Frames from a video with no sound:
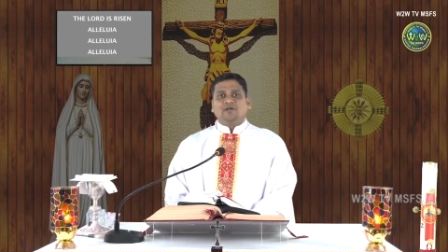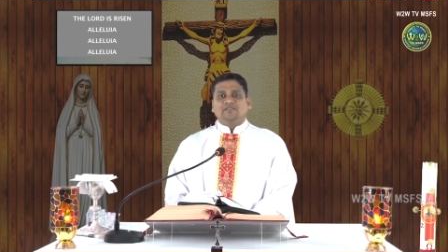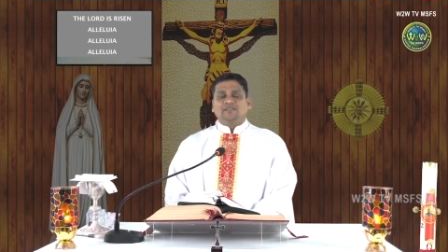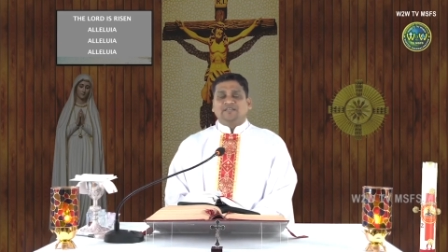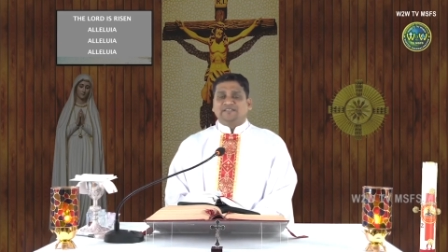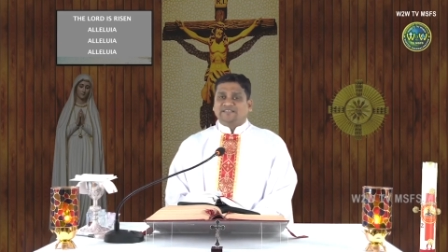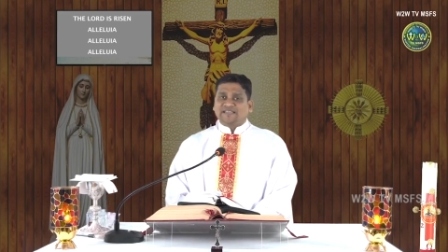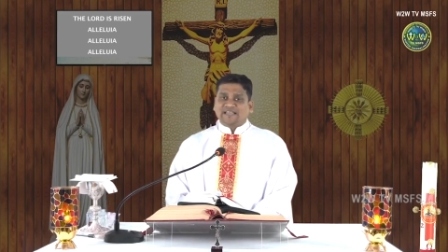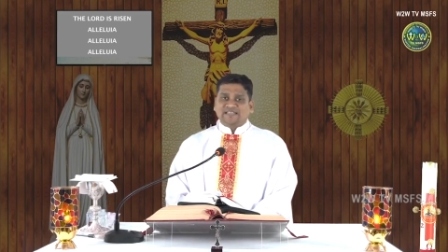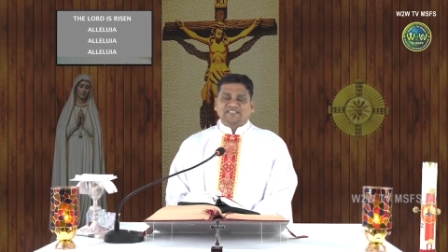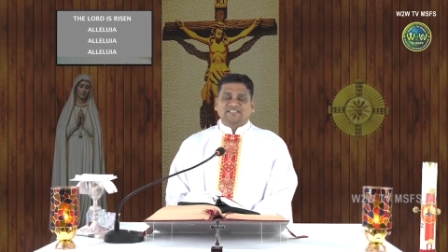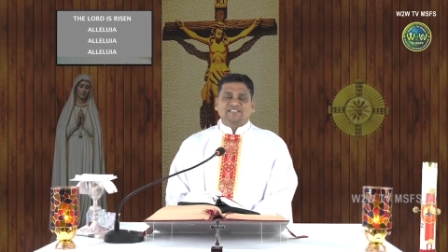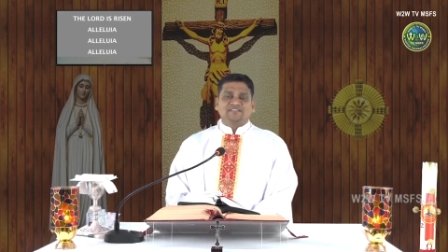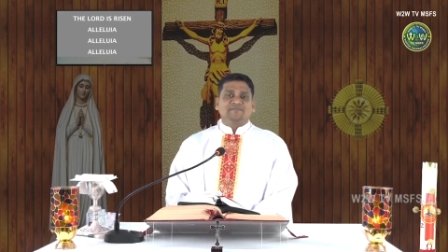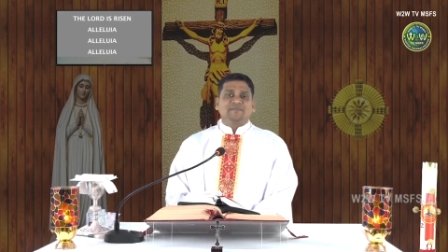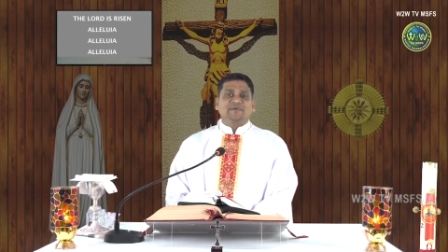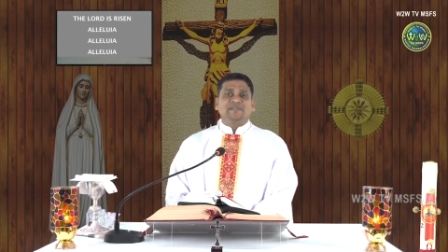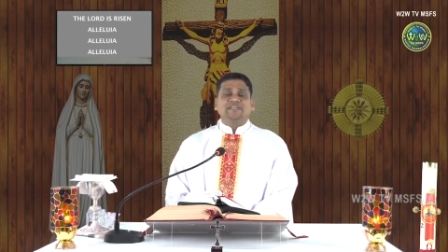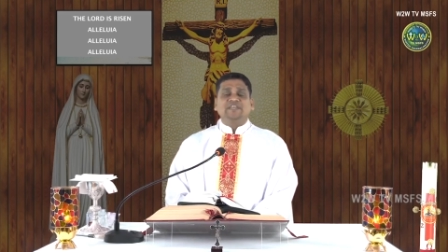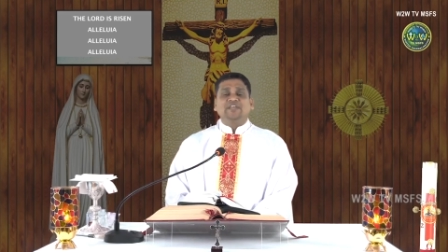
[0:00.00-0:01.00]
the
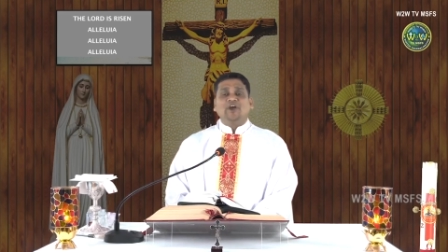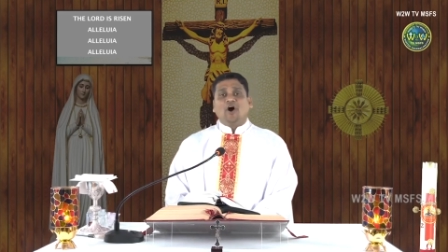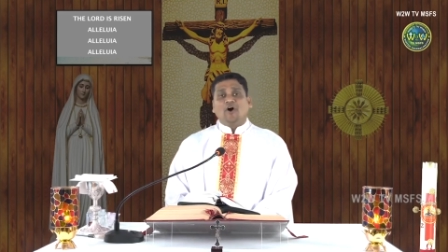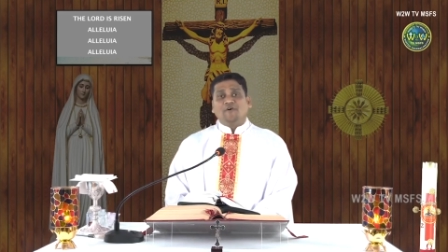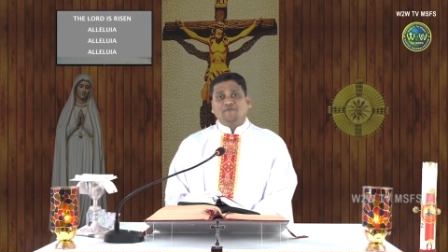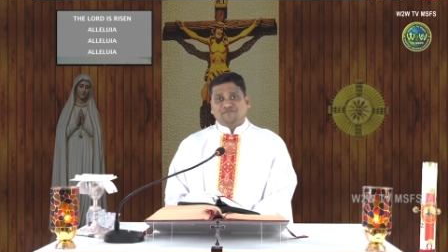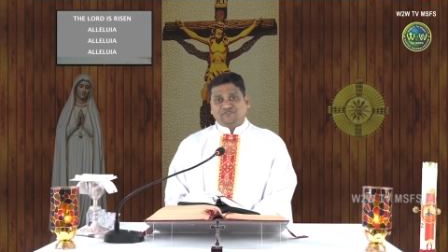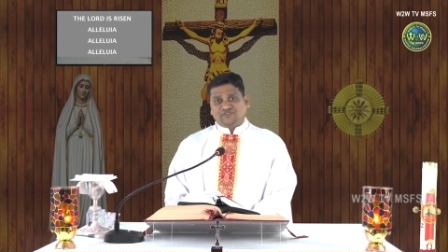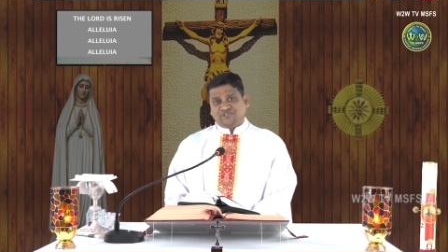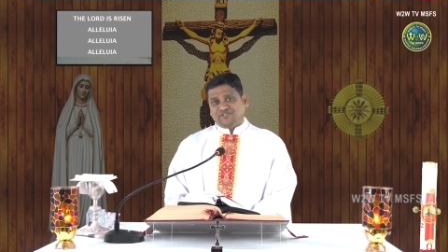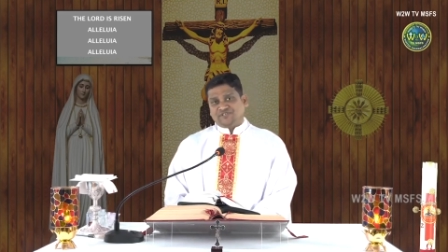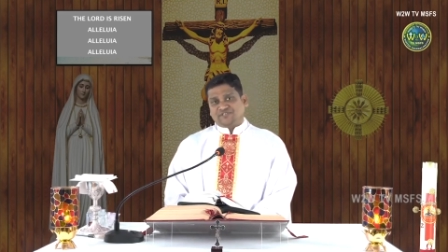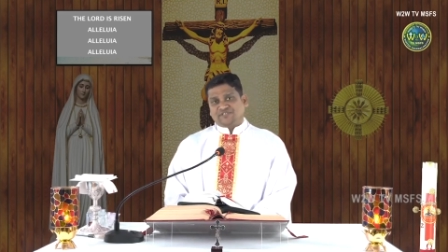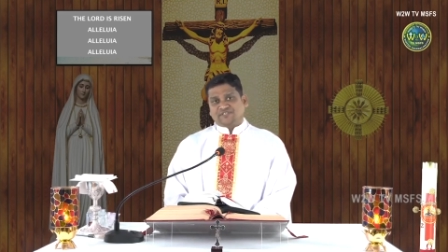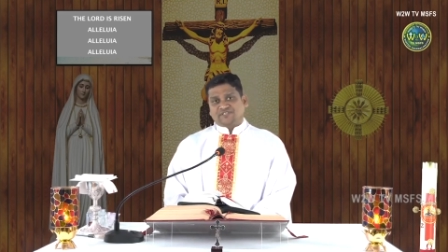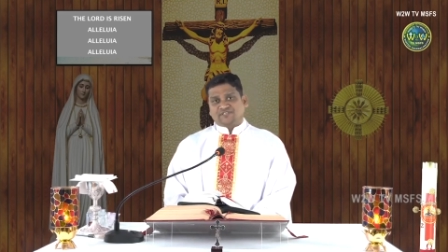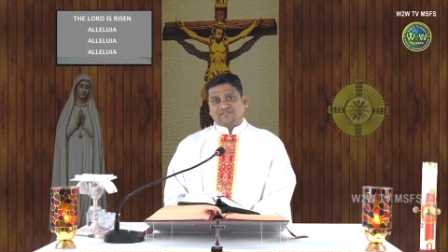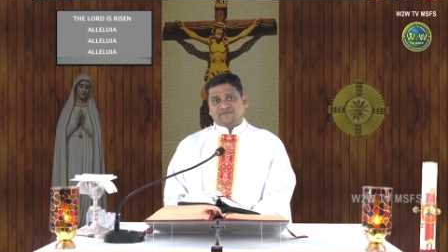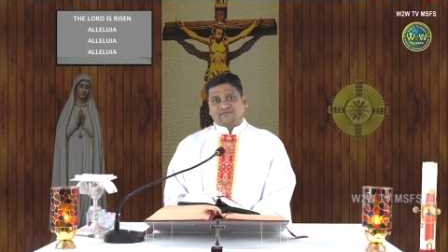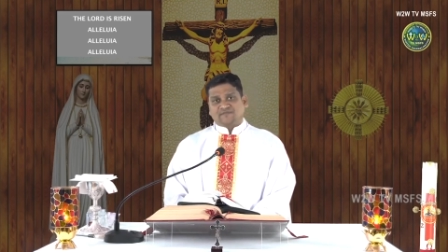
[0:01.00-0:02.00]
testimony of
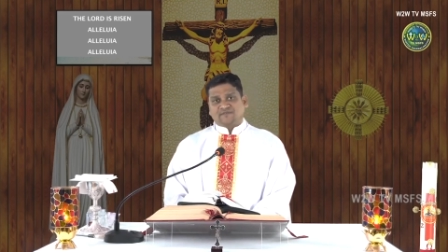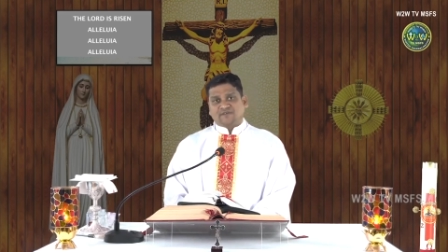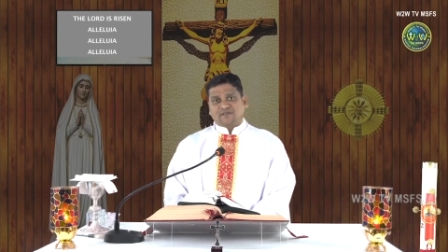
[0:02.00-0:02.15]
Jesus,